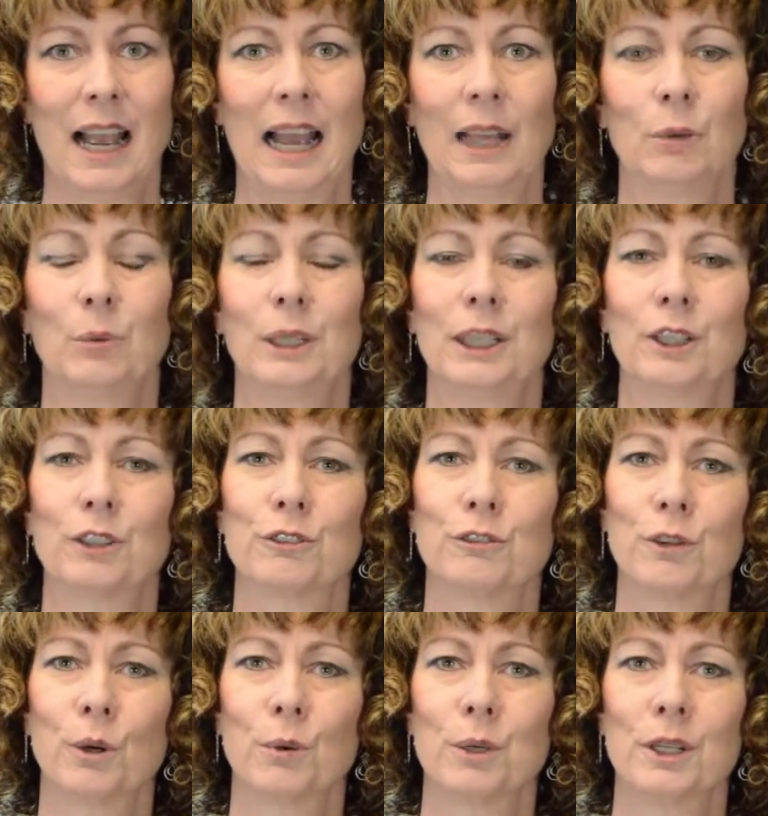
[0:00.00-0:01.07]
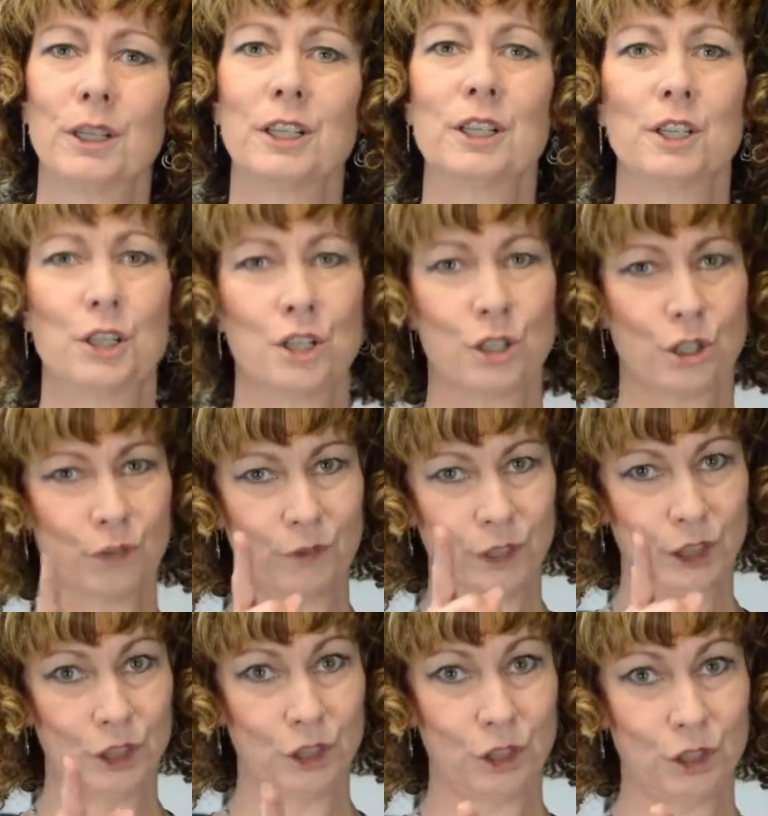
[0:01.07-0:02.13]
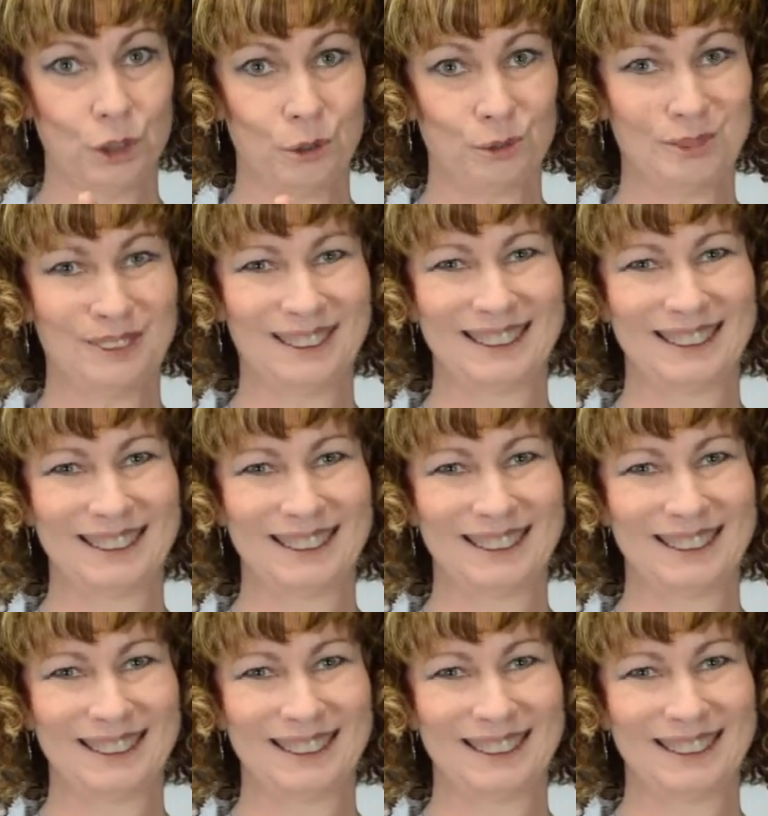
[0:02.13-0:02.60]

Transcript: and we look forward to serving you.